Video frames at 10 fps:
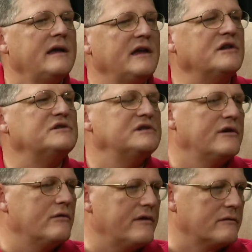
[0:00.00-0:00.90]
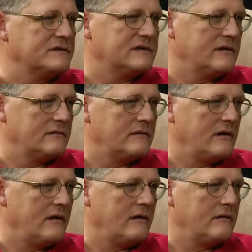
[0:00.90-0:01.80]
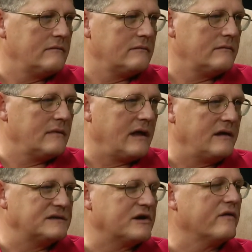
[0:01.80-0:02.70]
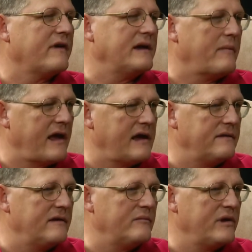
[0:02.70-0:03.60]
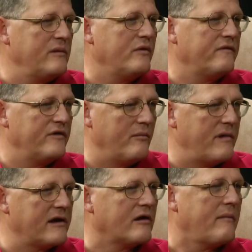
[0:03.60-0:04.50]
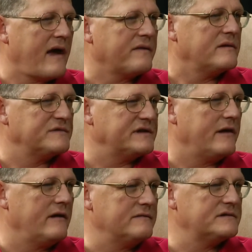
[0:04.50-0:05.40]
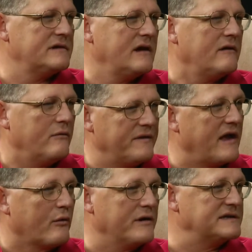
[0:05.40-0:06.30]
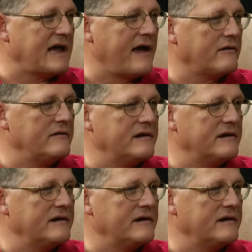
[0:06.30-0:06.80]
In general, there was a survey made that people feel better about themselves when they recycle,